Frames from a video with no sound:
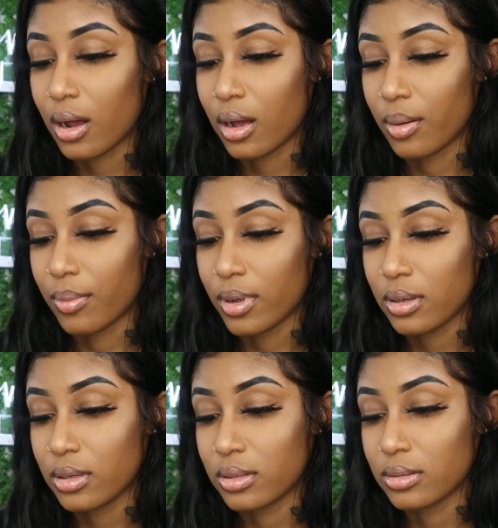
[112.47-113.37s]

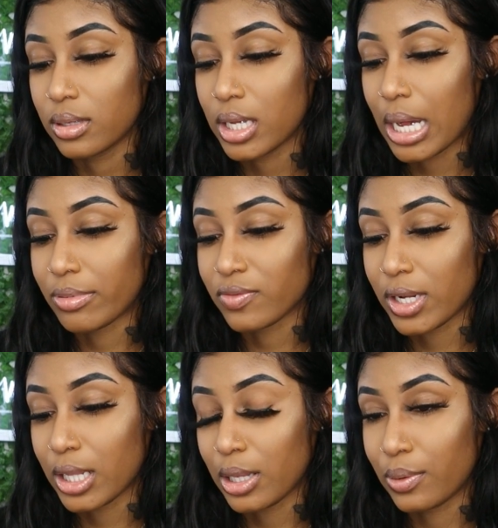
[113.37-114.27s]
I was
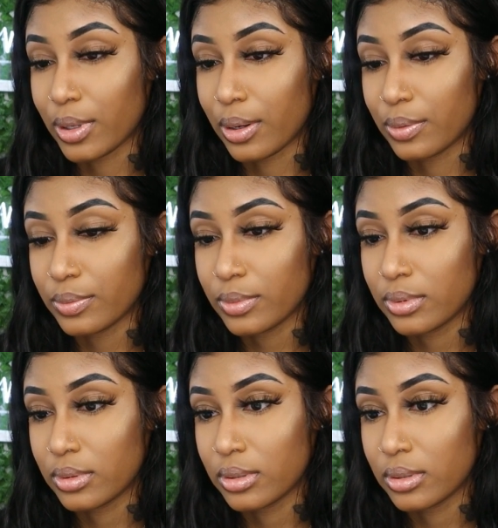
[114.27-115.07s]
running low.